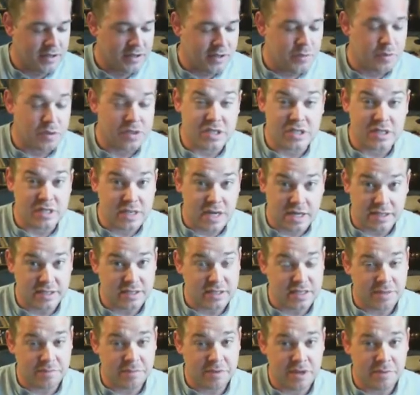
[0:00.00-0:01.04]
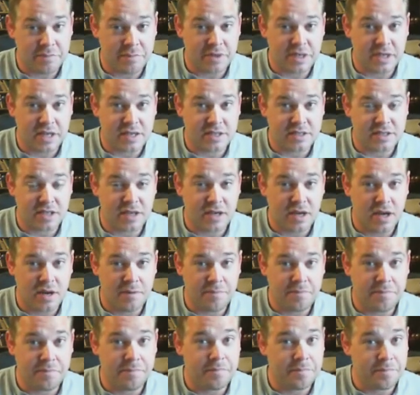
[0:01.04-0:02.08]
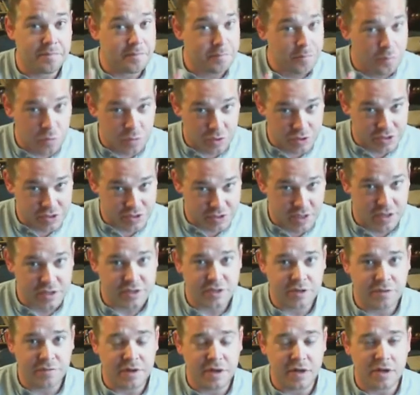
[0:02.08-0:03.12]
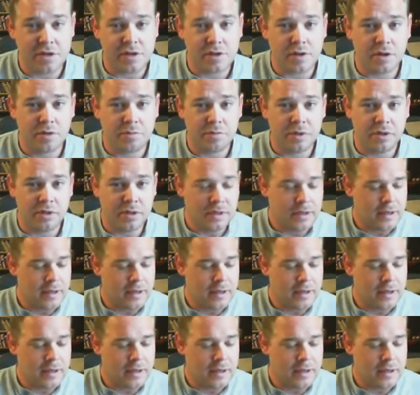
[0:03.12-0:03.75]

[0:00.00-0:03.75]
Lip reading: which is not the same company as the gum, which is also very durable.